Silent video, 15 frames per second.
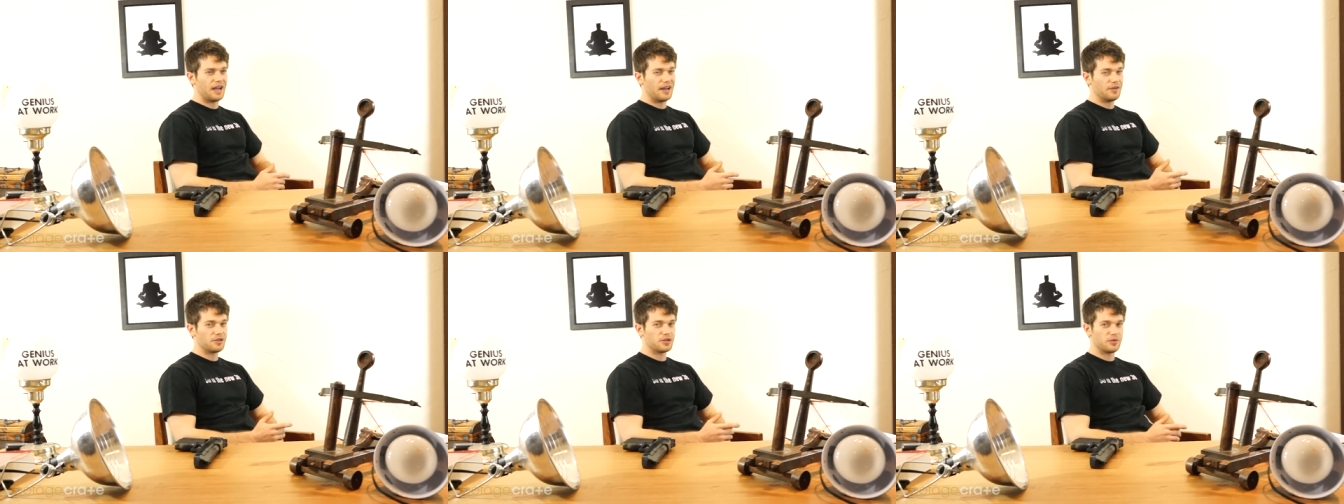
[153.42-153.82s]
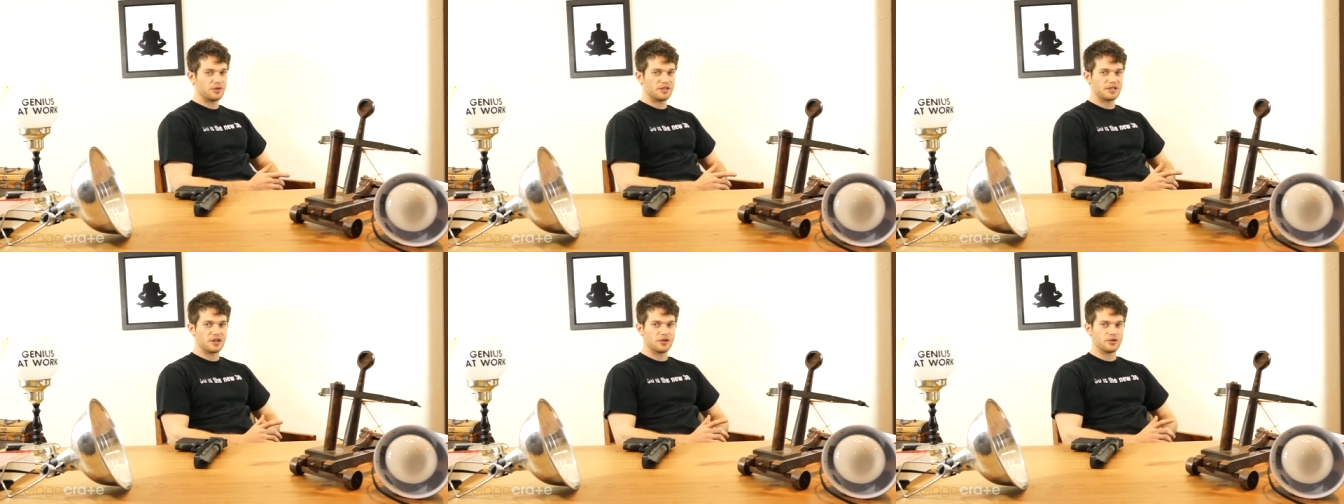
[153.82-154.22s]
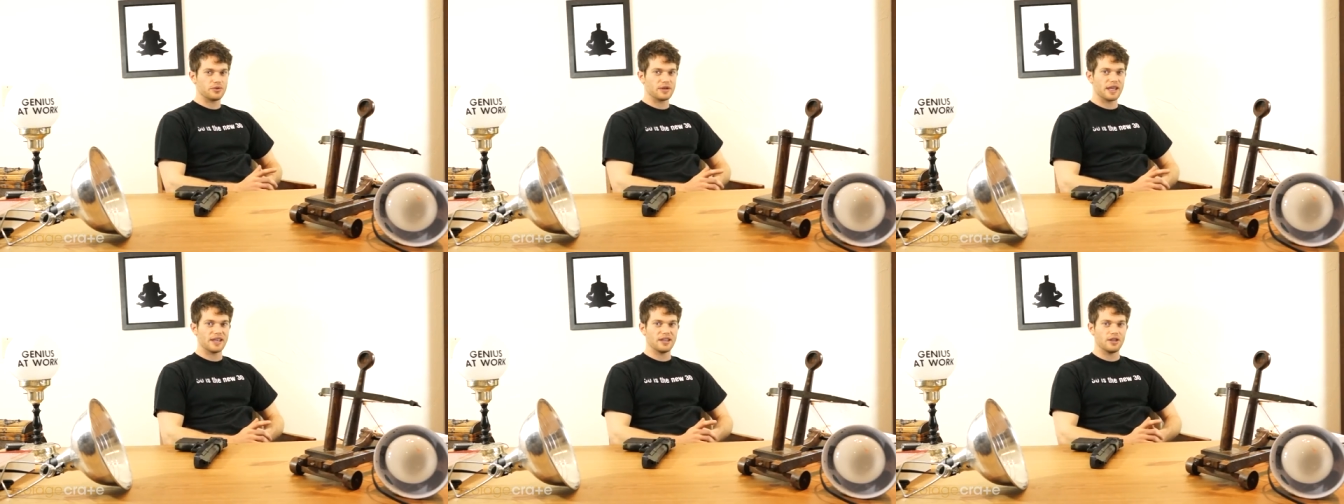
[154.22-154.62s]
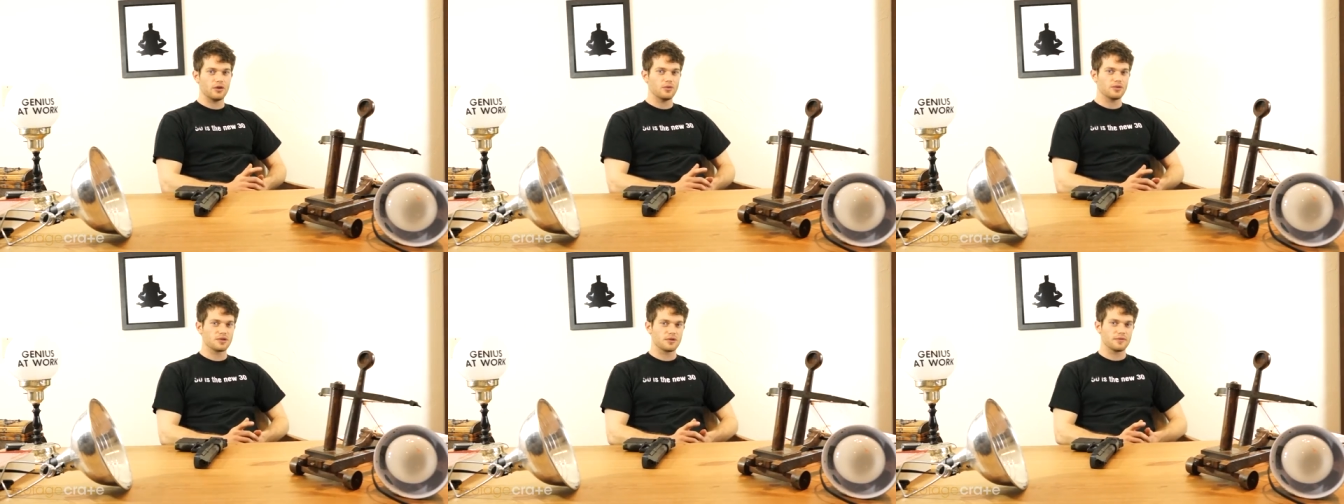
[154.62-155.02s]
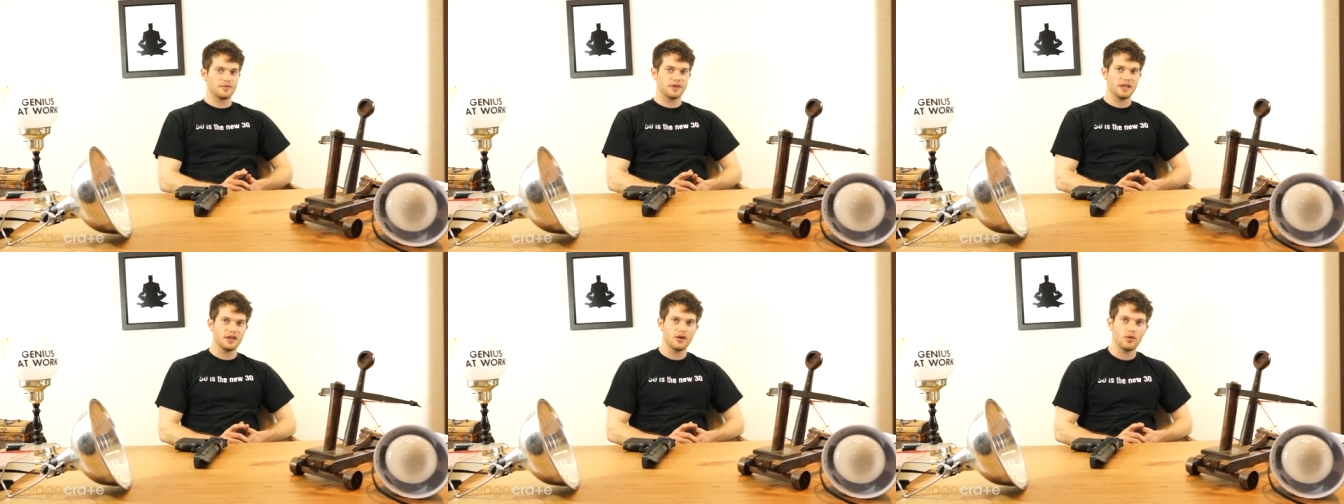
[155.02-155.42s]
I also want to start doing a user
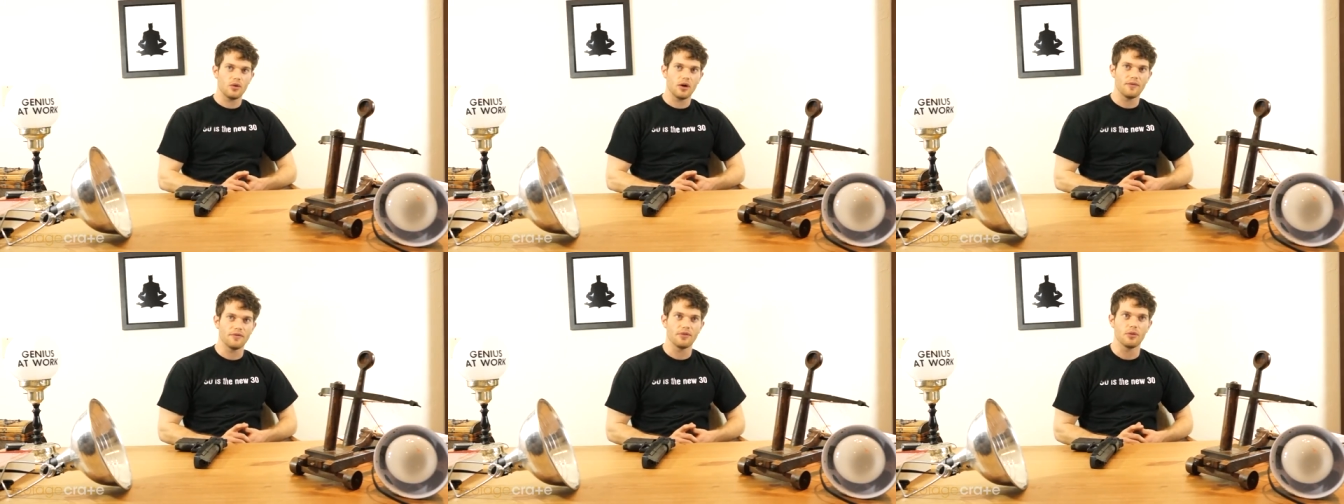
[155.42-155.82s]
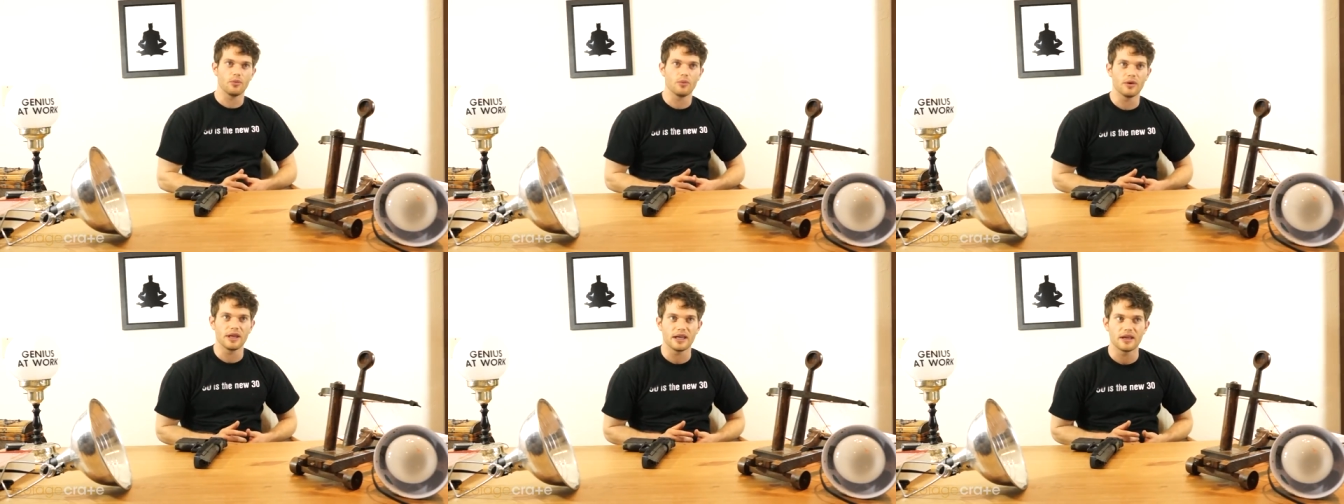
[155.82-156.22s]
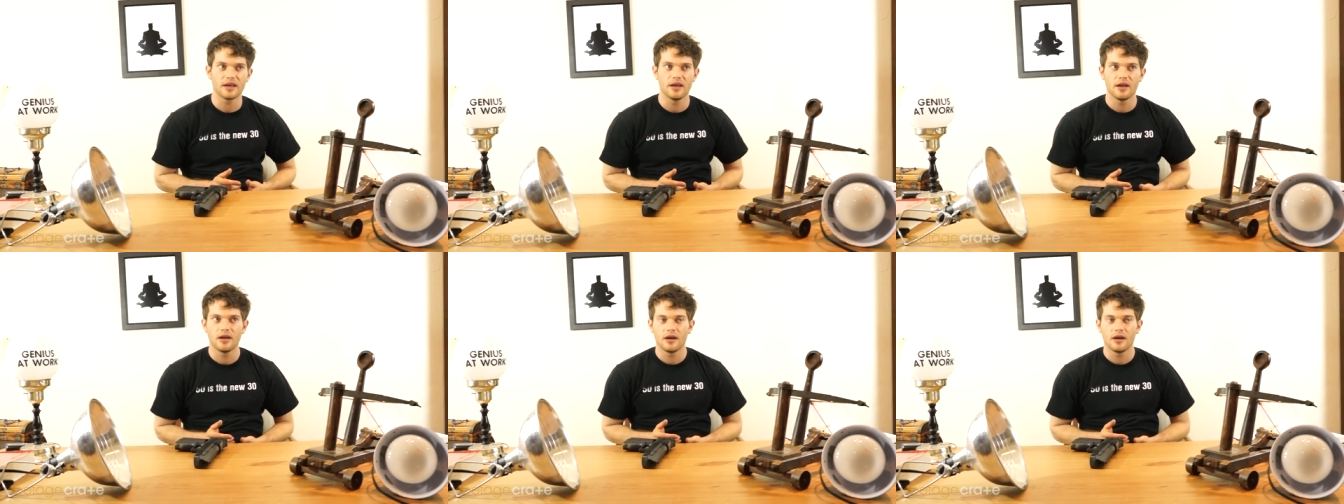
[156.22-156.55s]
video of the week.